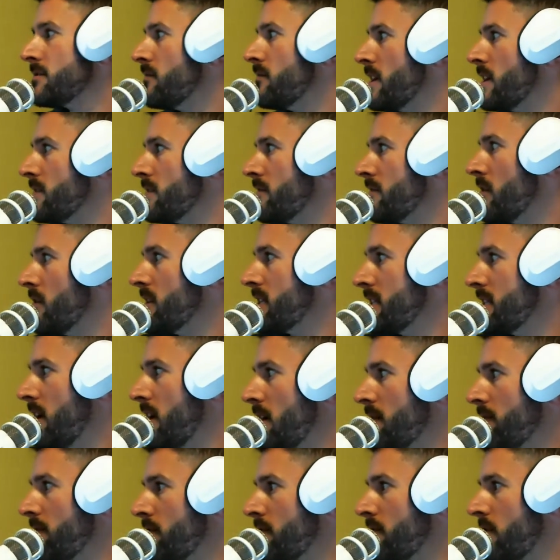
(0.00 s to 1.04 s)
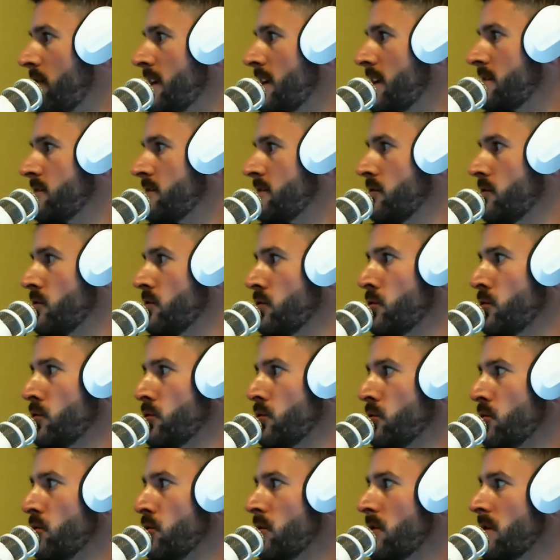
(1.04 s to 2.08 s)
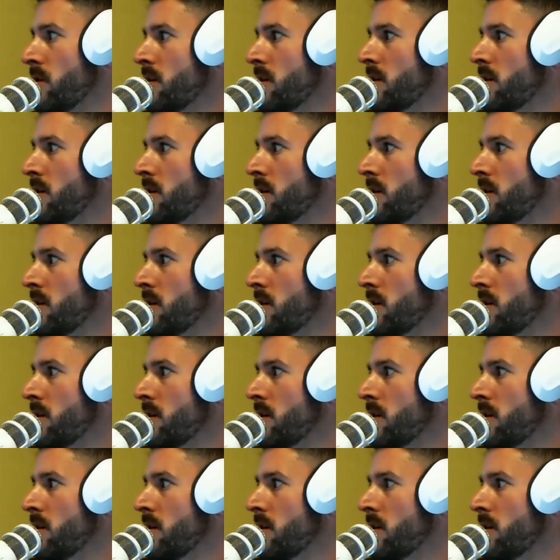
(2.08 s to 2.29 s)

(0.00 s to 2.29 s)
very tough, right? To